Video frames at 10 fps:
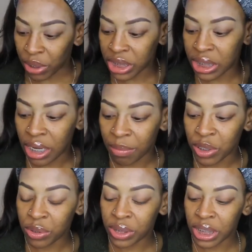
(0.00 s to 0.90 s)
brush that I'm
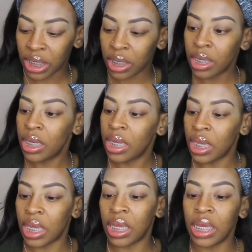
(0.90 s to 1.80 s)
using
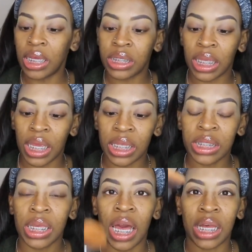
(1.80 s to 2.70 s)
is
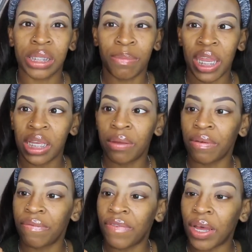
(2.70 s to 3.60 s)
It's Cosmetic
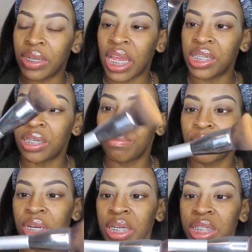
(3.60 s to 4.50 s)
Foundation
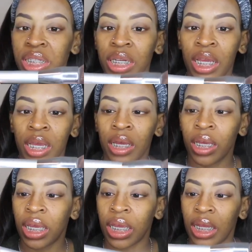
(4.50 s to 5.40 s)
Brush.
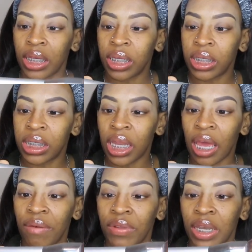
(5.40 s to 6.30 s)
Doesn't
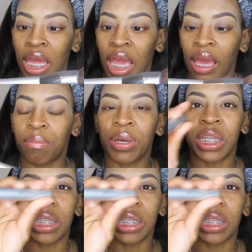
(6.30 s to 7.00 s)
have a name, but